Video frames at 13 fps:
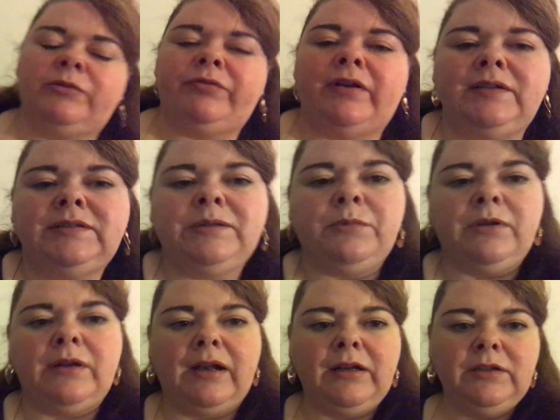with very
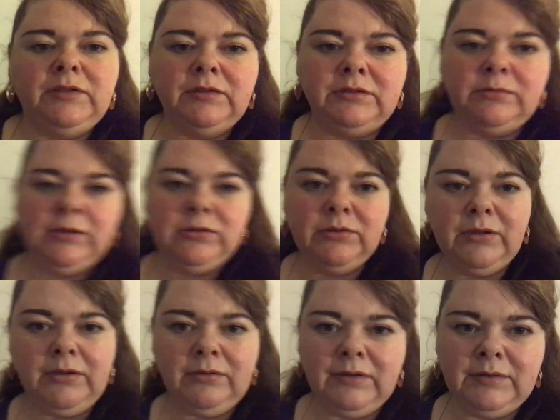similar energies to each
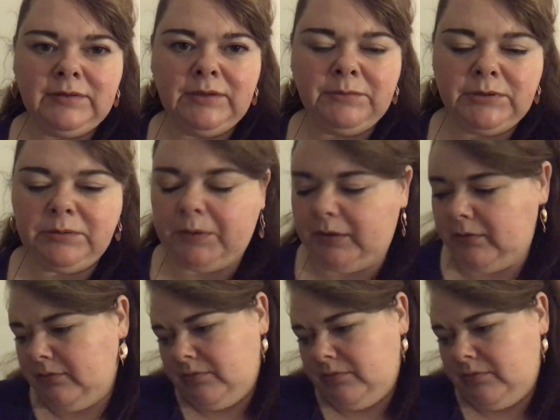other. This seems to be.